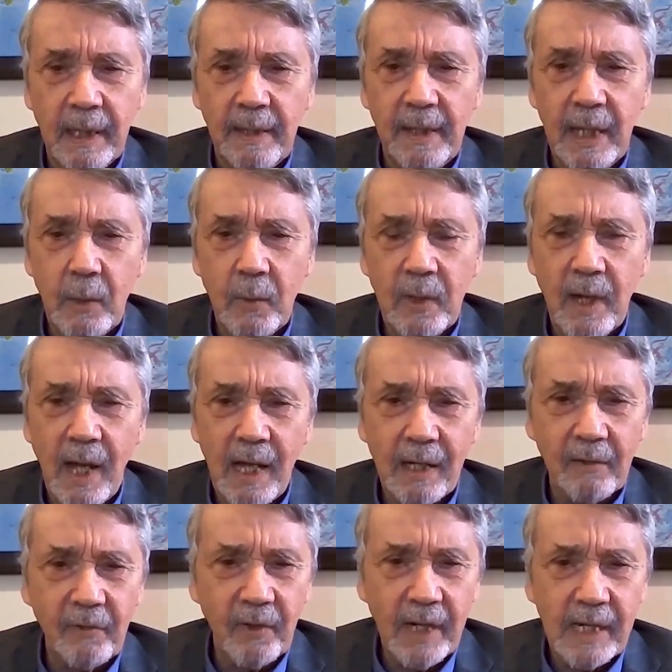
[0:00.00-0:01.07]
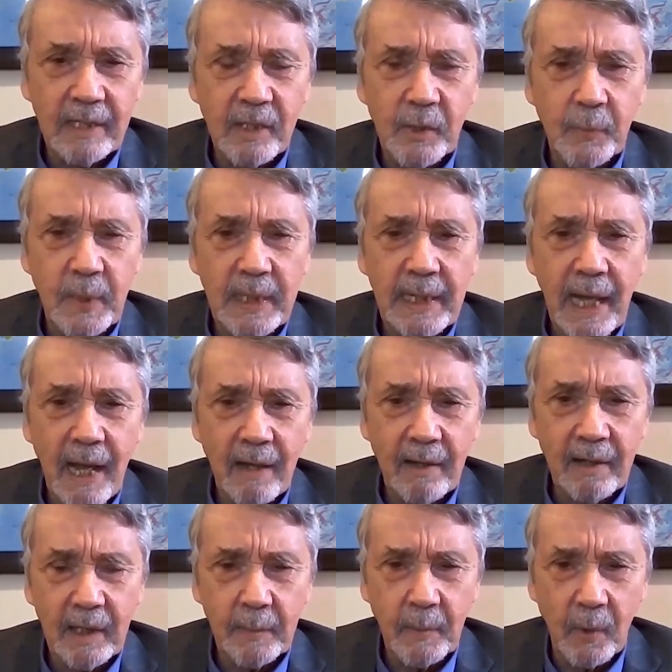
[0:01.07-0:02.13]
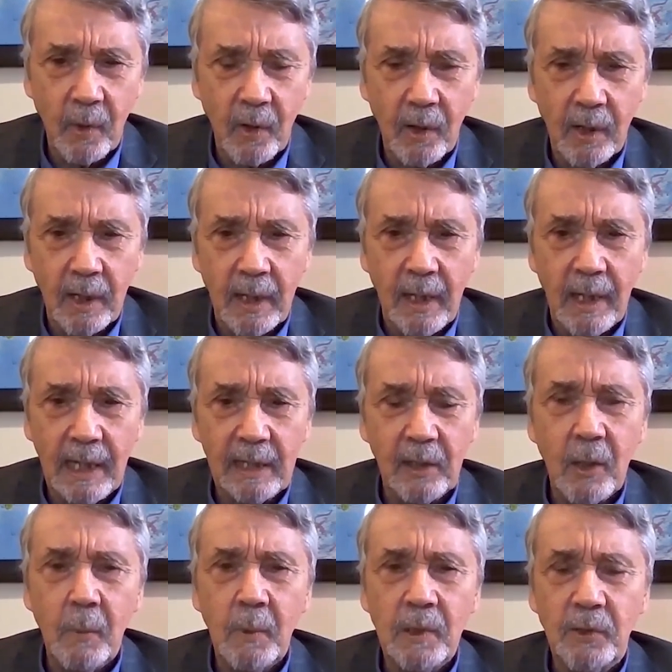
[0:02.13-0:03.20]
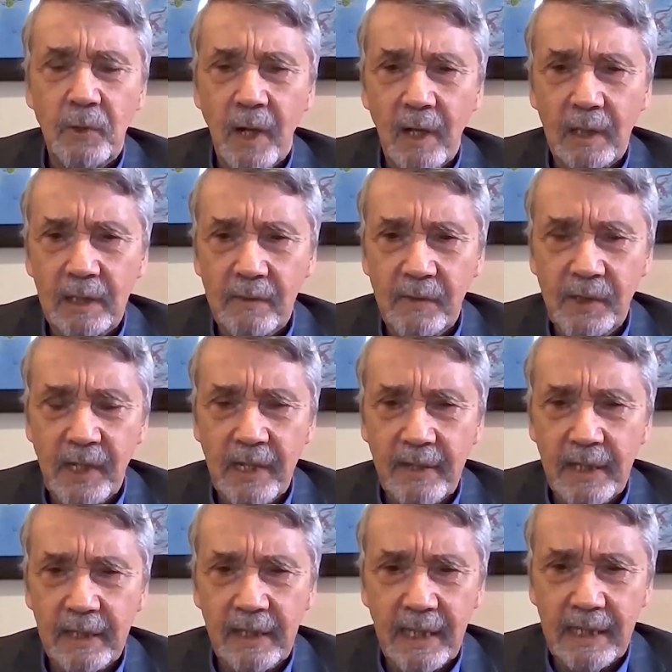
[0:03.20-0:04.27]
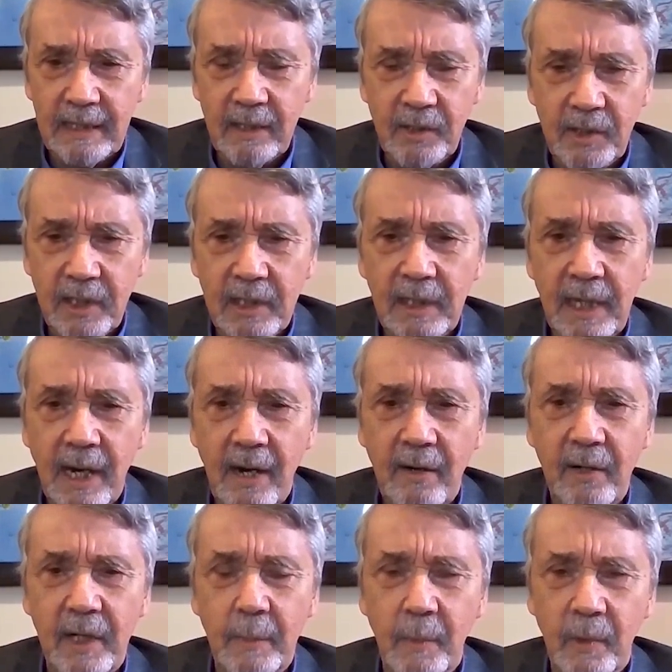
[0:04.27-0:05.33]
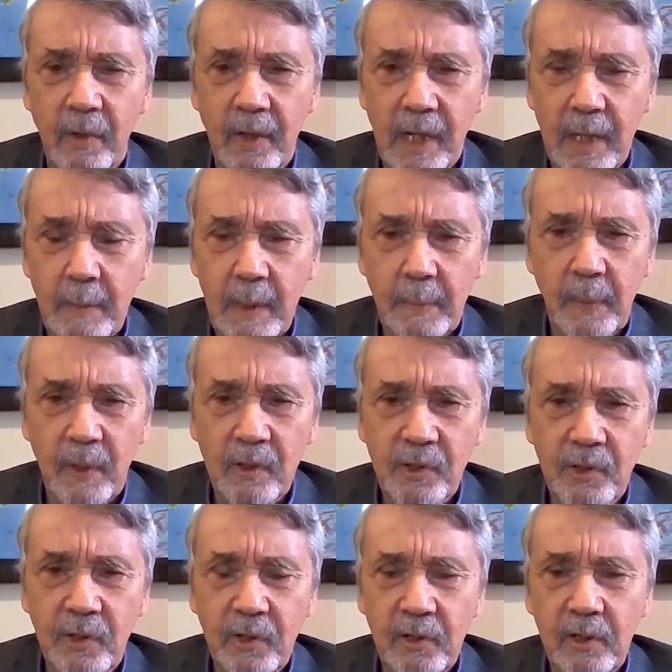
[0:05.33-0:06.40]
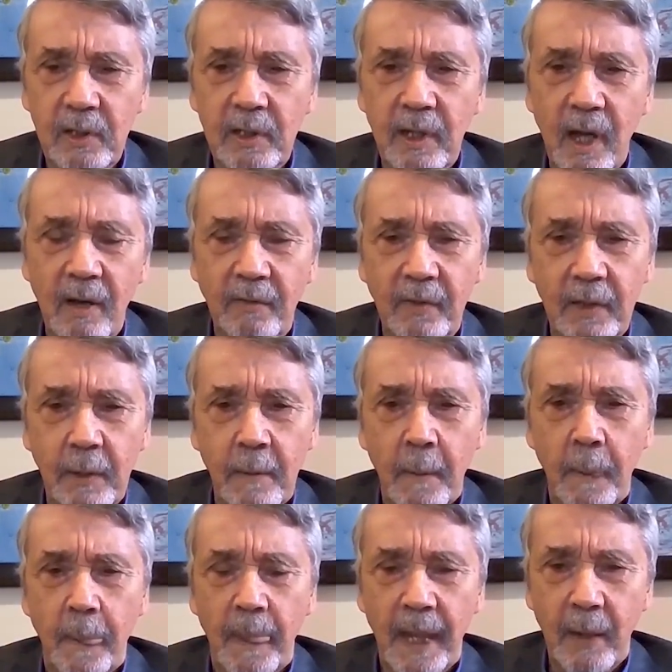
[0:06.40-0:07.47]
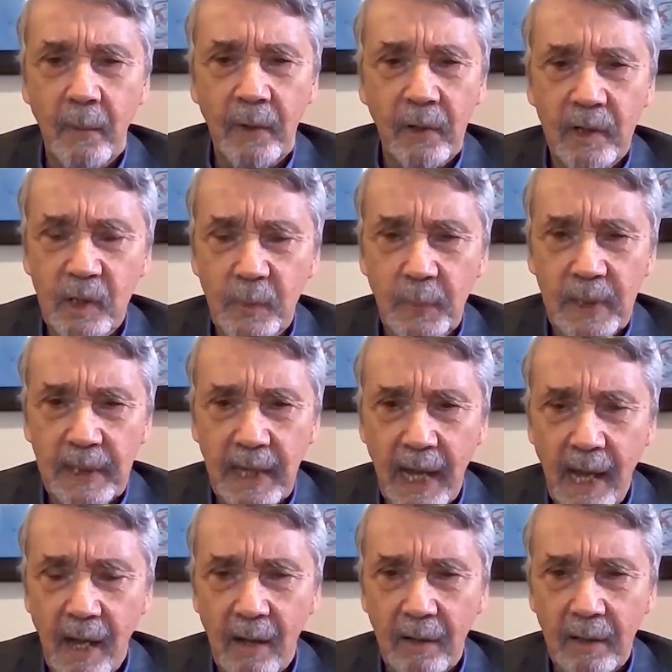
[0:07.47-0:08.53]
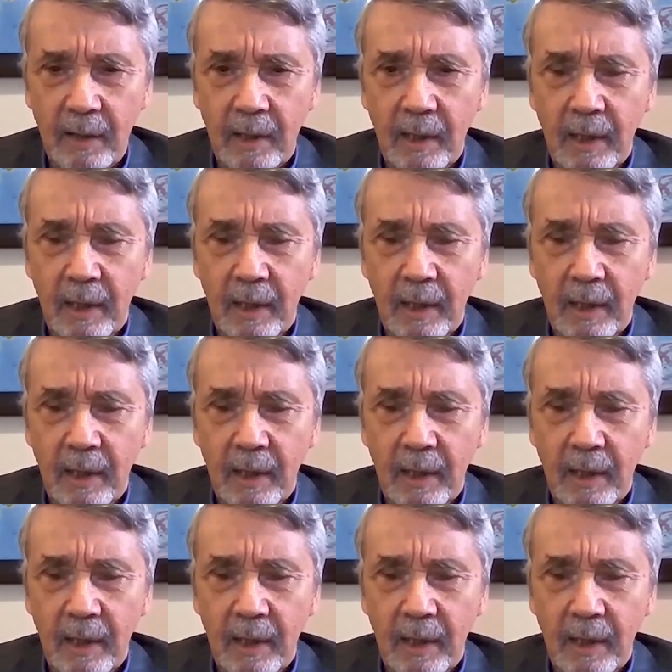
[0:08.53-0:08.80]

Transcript: They were not afraid to speak out anymore. Dolma's relatives said that they just didn't care anymore. They had been persecuted enough. They were going to speak out.